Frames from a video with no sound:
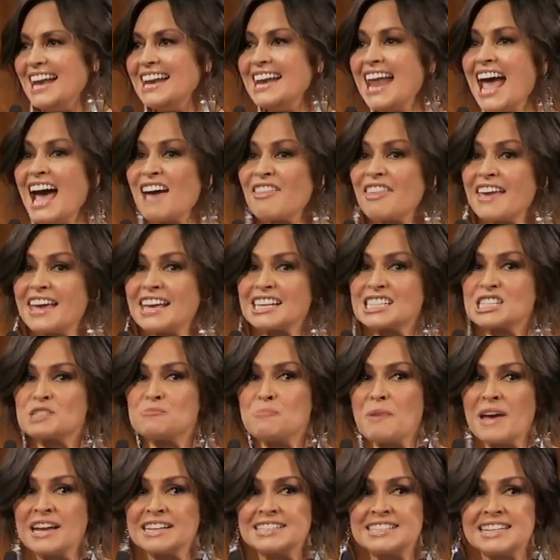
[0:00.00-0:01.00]
Now they
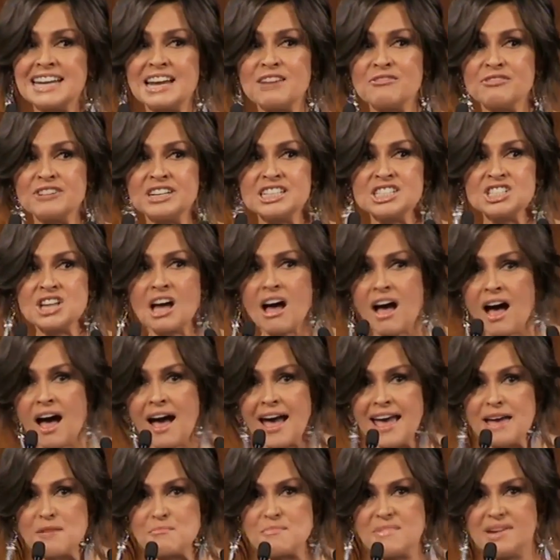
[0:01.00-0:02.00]
expect it every
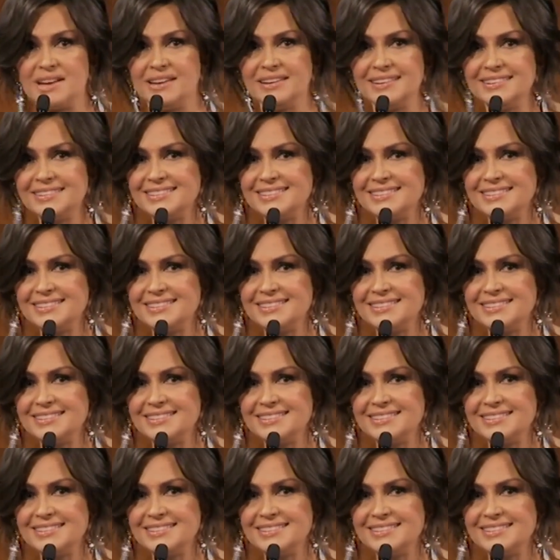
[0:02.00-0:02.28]
time.